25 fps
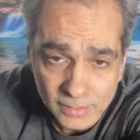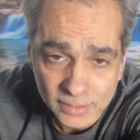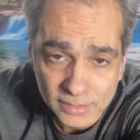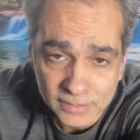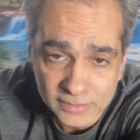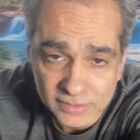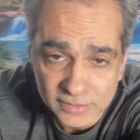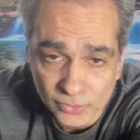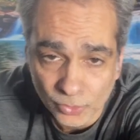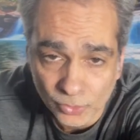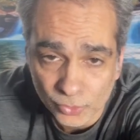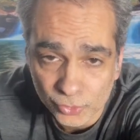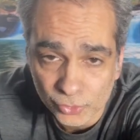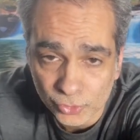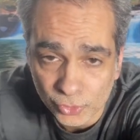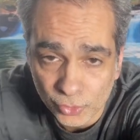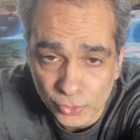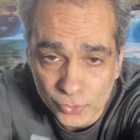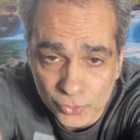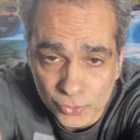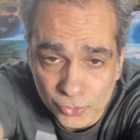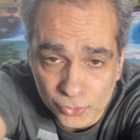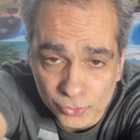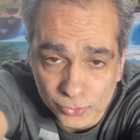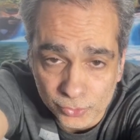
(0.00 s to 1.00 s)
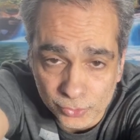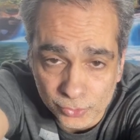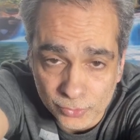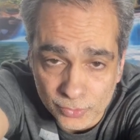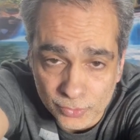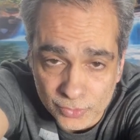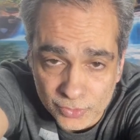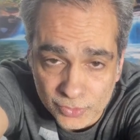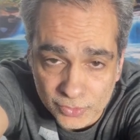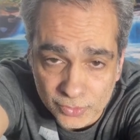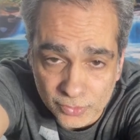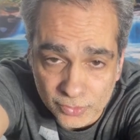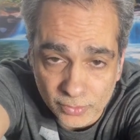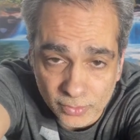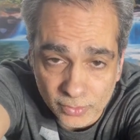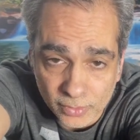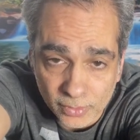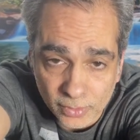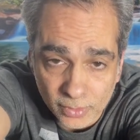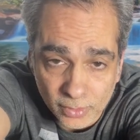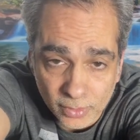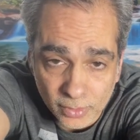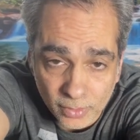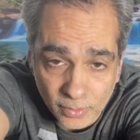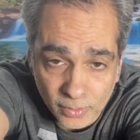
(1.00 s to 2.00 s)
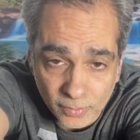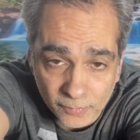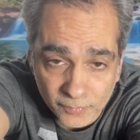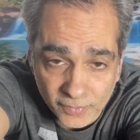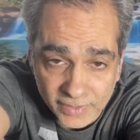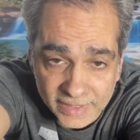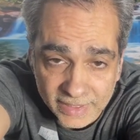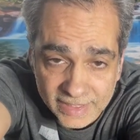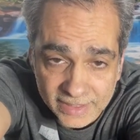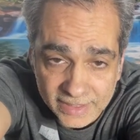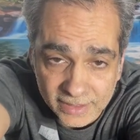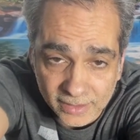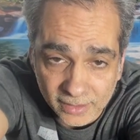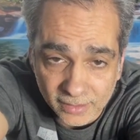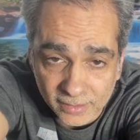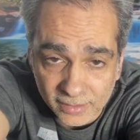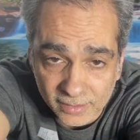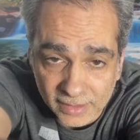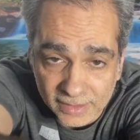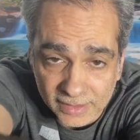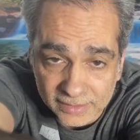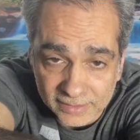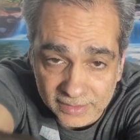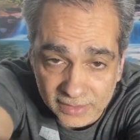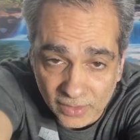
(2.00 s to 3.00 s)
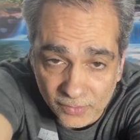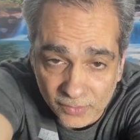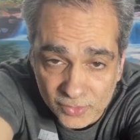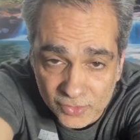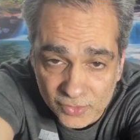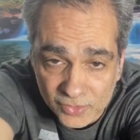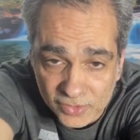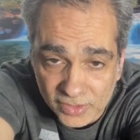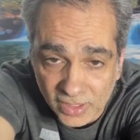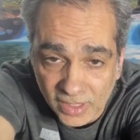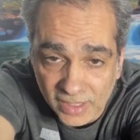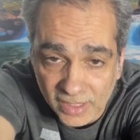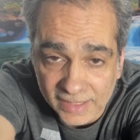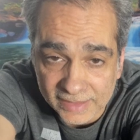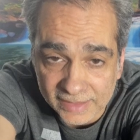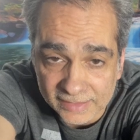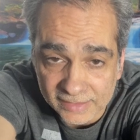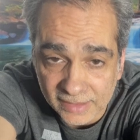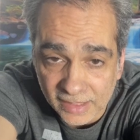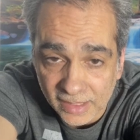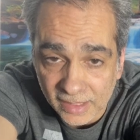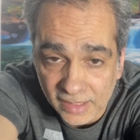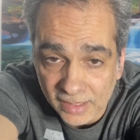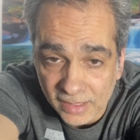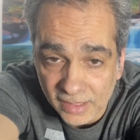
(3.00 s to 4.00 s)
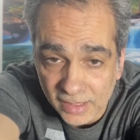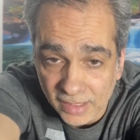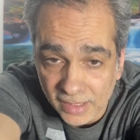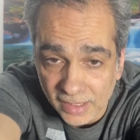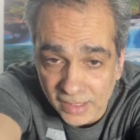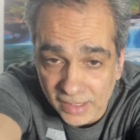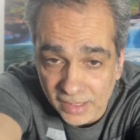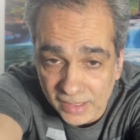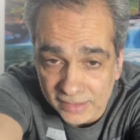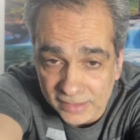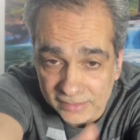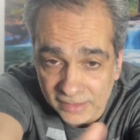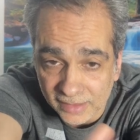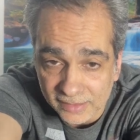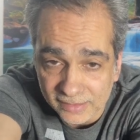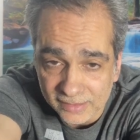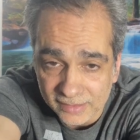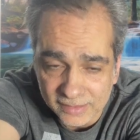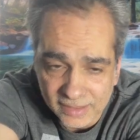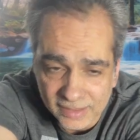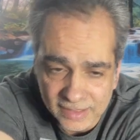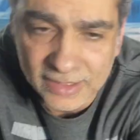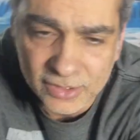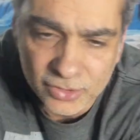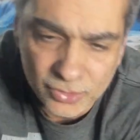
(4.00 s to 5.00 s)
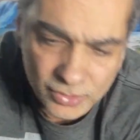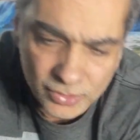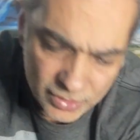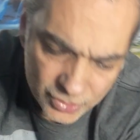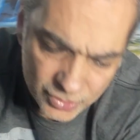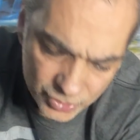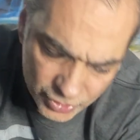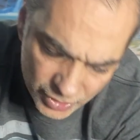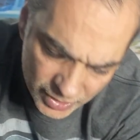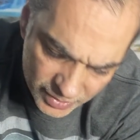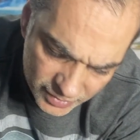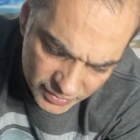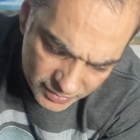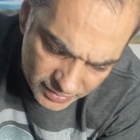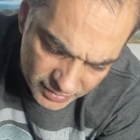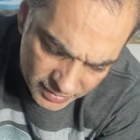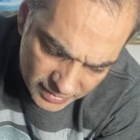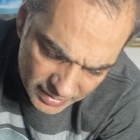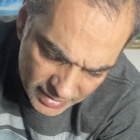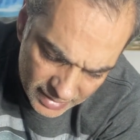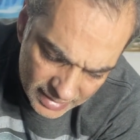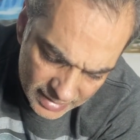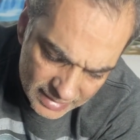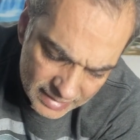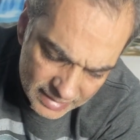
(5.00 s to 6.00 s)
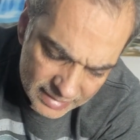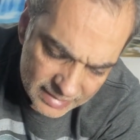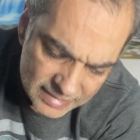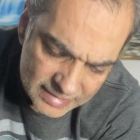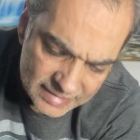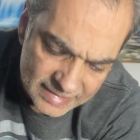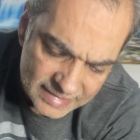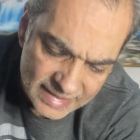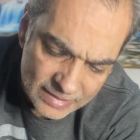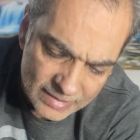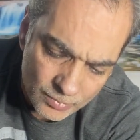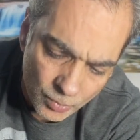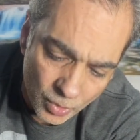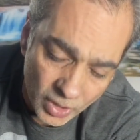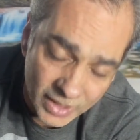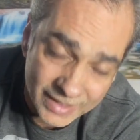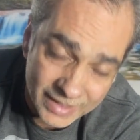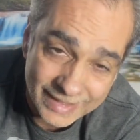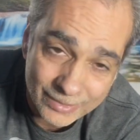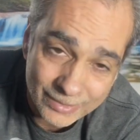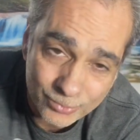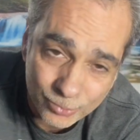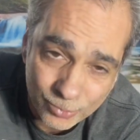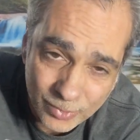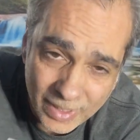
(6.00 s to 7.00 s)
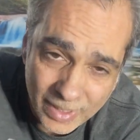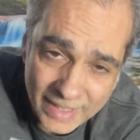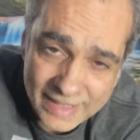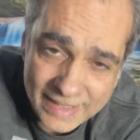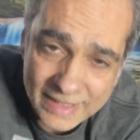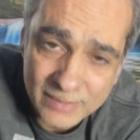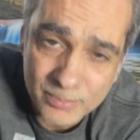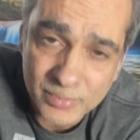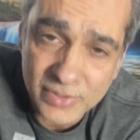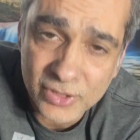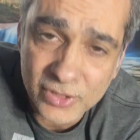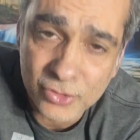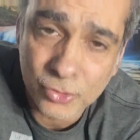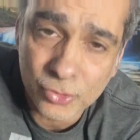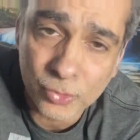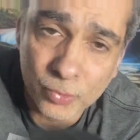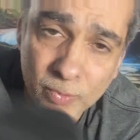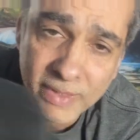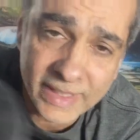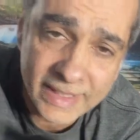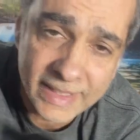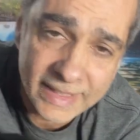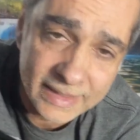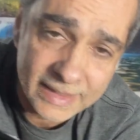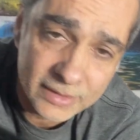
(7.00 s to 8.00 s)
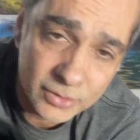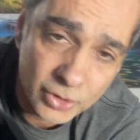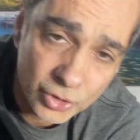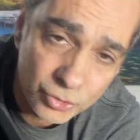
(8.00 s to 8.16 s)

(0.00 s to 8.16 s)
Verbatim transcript: see those two screws over here and the other side, and I think you could just see one right in between the